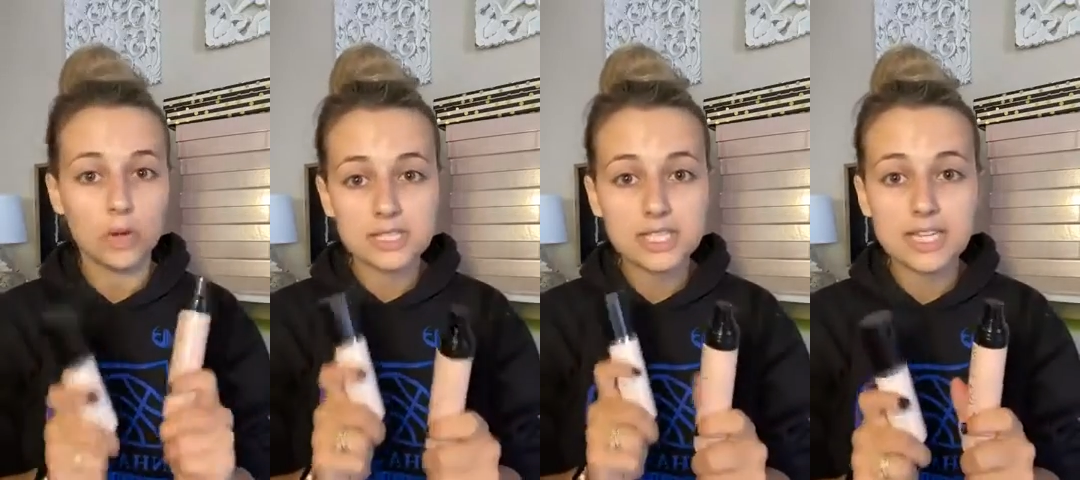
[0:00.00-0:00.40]

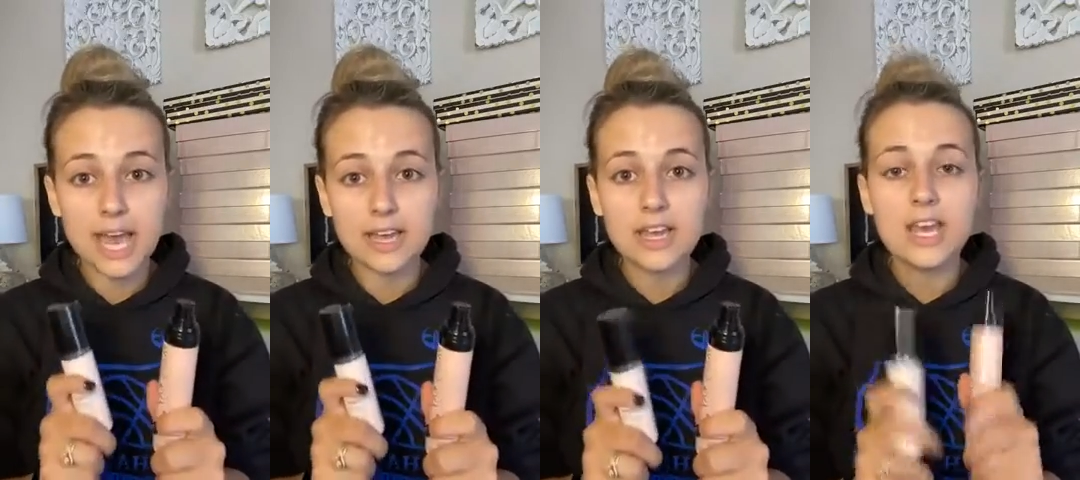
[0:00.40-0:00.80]
once a
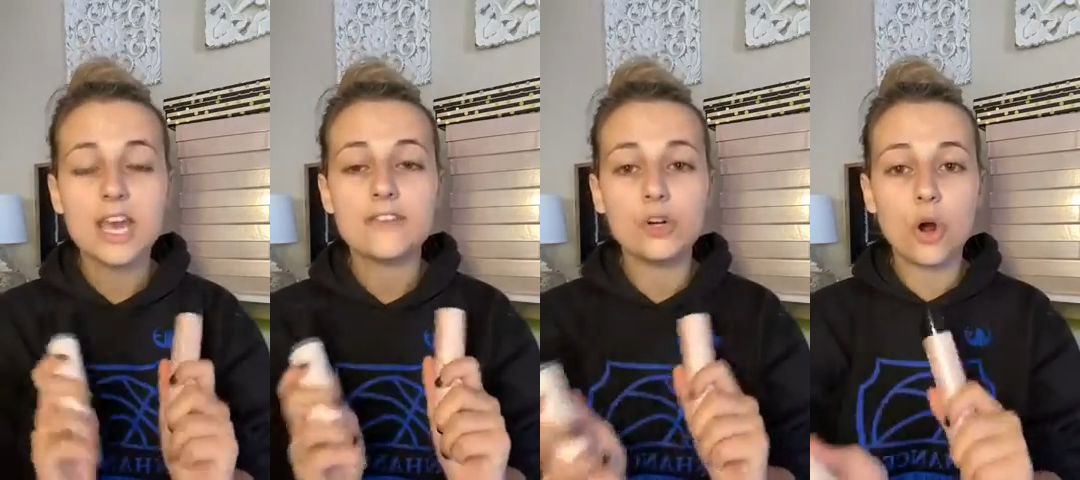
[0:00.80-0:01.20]
day.
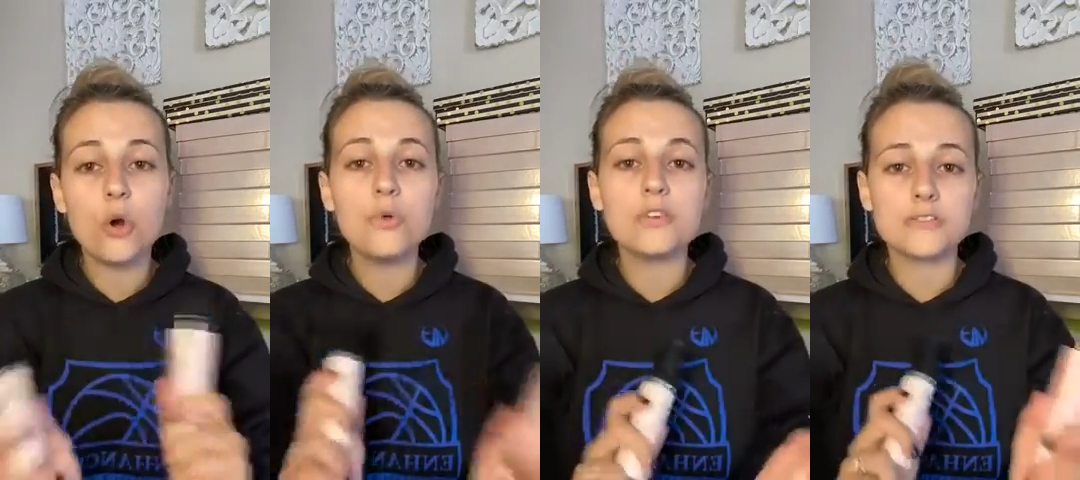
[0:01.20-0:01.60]
If you're
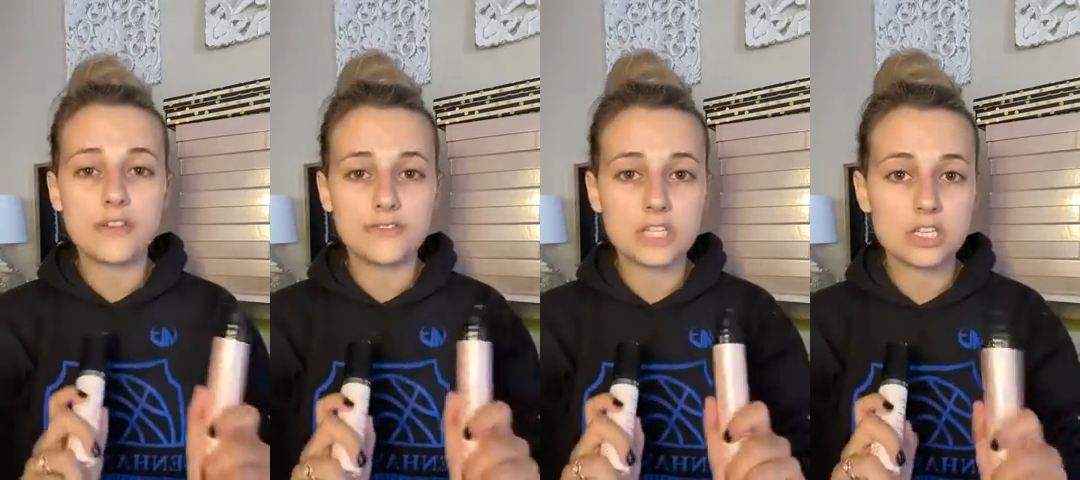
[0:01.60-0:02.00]
over
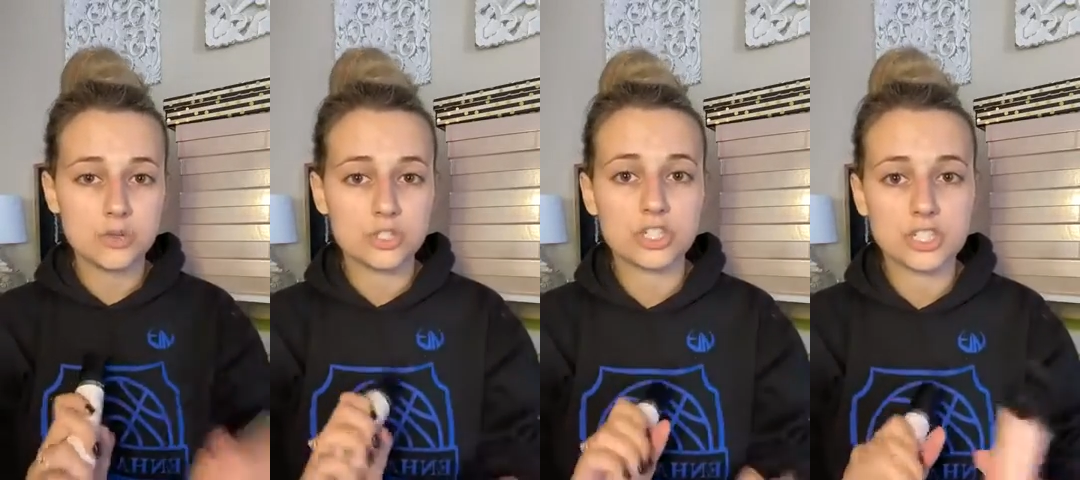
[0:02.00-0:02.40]
50,
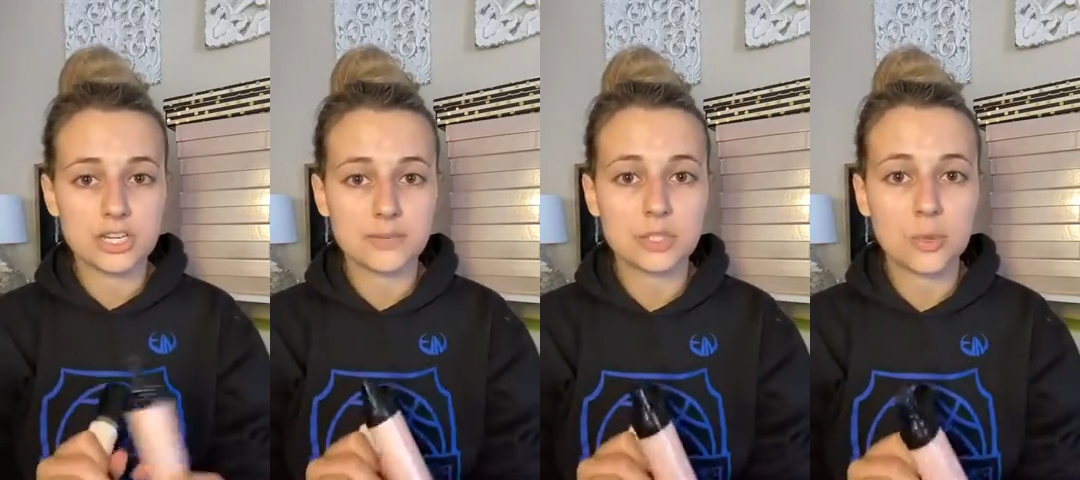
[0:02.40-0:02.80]
use your
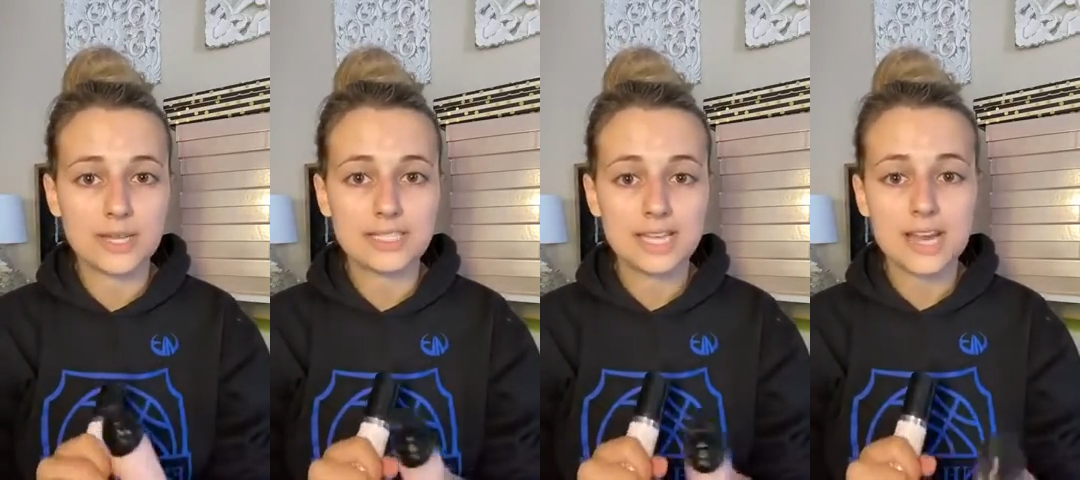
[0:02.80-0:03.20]
serums
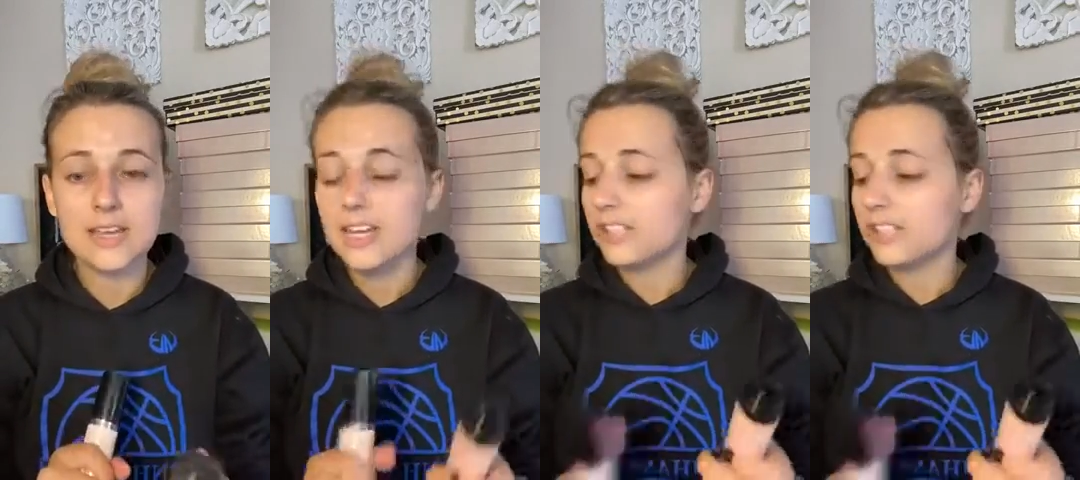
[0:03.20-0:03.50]
twice a day.